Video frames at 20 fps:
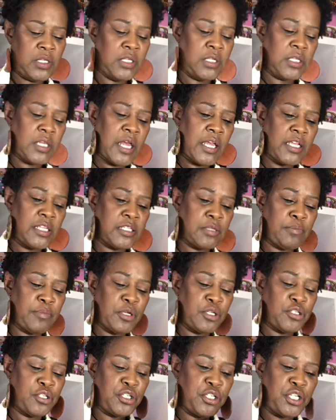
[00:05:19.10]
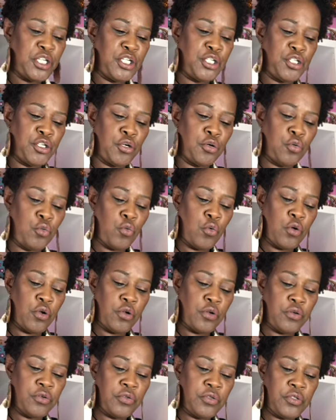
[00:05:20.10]
Look like it's a bunch of t-shirt
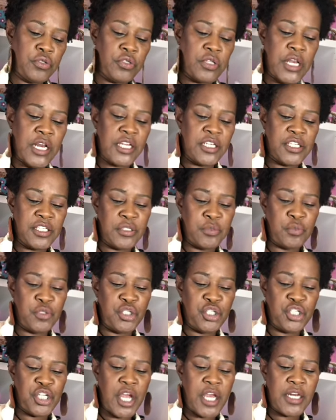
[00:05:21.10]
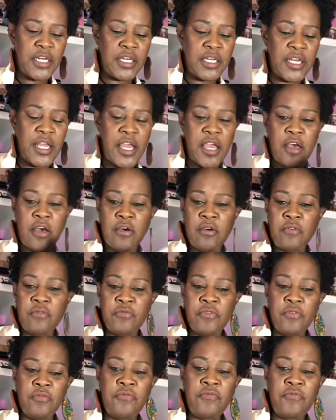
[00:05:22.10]
orders that I just was jotting down from